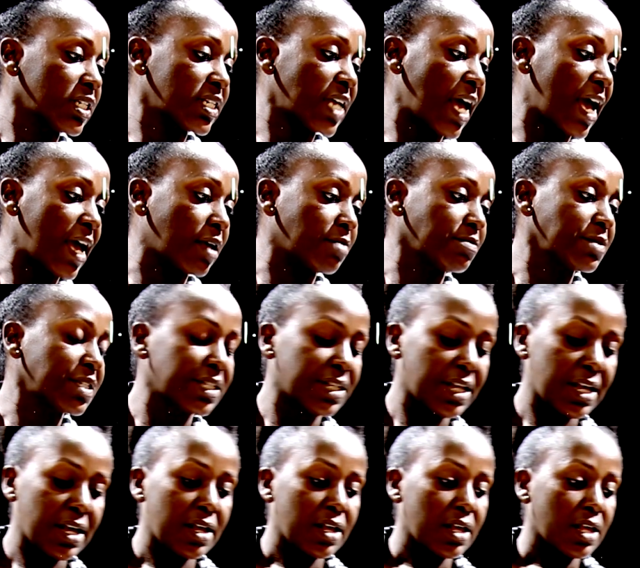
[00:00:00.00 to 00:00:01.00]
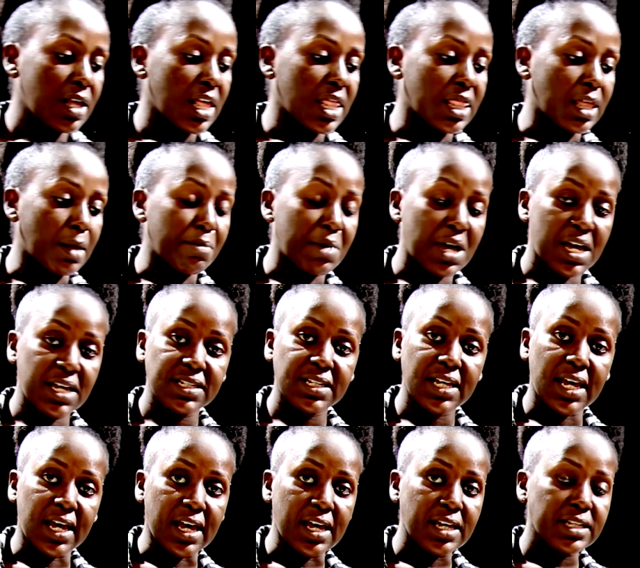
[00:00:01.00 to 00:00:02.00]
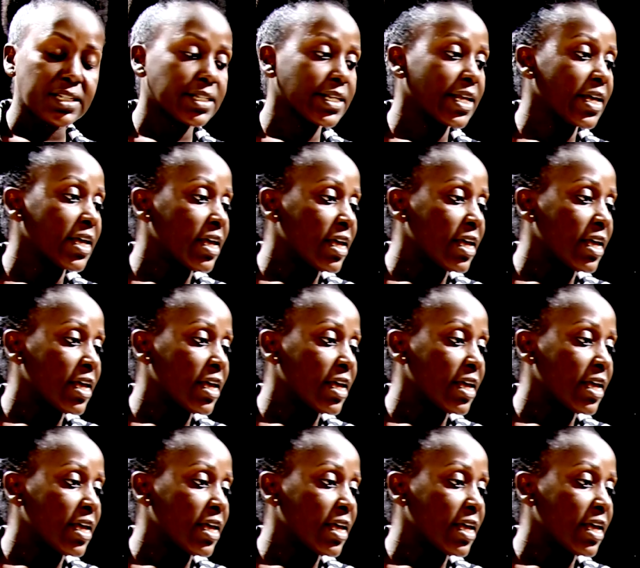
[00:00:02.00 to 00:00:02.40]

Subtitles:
times the base is